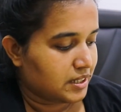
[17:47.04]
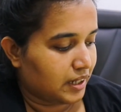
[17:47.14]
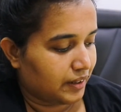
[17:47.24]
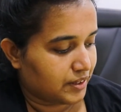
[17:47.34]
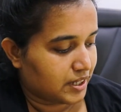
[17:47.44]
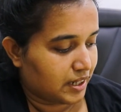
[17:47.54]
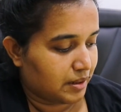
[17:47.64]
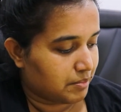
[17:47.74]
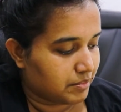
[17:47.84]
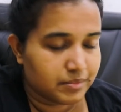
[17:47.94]
I have the
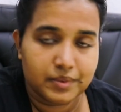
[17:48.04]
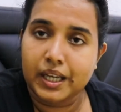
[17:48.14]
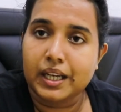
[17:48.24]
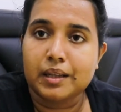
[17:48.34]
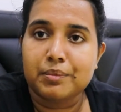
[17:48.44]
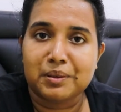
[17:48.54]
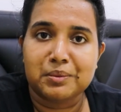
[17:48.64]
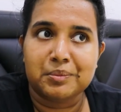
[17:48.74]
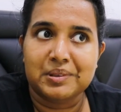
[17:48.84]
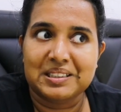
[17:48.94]
time, and I'll
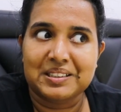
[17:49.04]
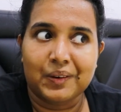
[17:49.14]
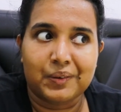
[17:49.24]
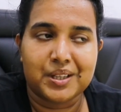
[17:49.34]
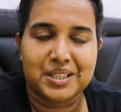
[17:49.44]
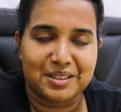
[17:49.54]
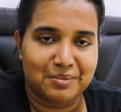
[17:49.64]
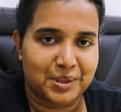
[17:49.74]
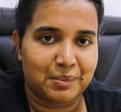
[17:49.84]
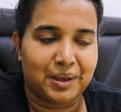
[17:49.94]
probably go to the
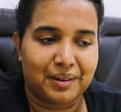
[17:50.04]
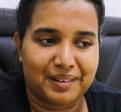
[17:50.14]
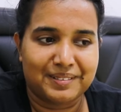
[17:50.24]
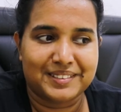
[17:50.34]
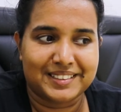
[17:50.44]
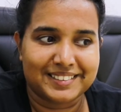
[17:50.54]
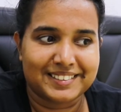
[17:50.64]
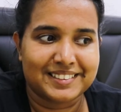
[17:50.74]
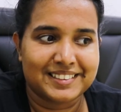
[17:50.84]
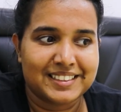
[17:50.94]
gym tomorrow, which
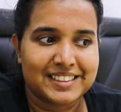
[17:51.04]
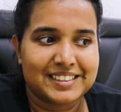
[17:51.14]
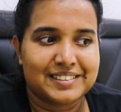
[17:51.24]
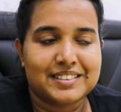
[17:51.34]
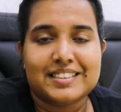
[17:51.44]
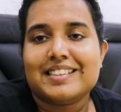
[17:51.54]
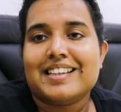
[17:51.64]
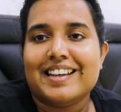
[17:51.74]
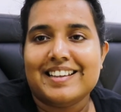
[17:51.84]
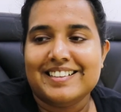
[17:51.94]
is
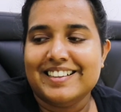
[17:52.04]
exciting.